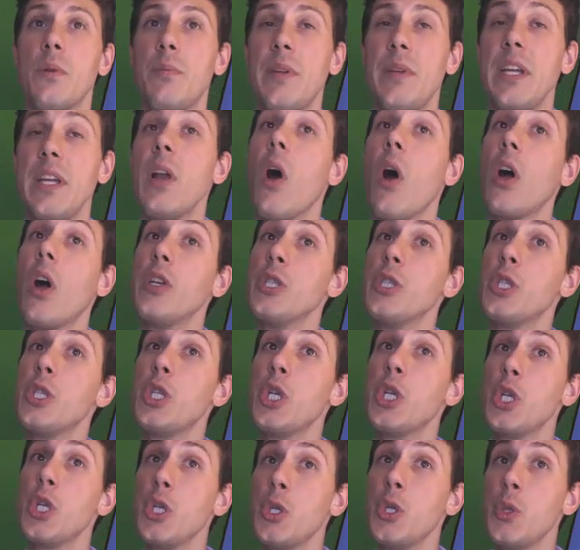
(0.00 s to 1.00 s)
repeat on
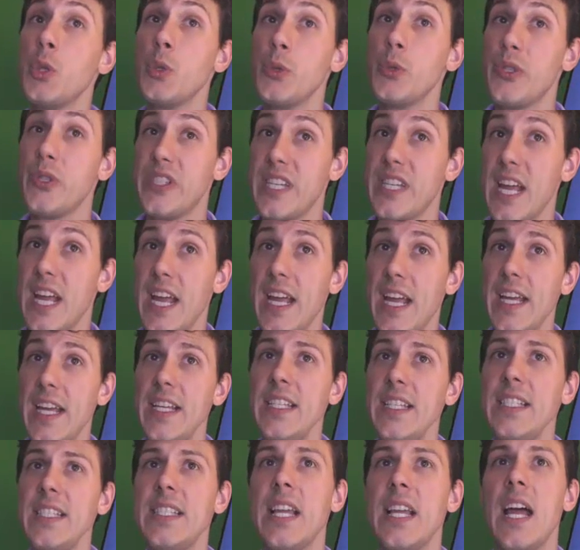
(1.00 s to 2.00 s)

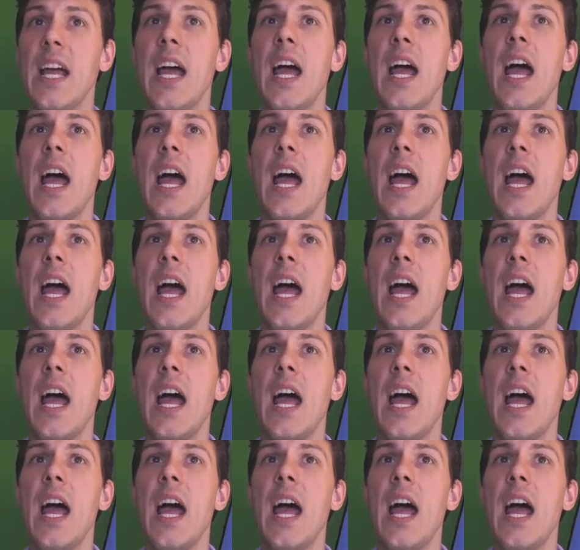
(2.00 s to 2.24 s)
Tuesdays.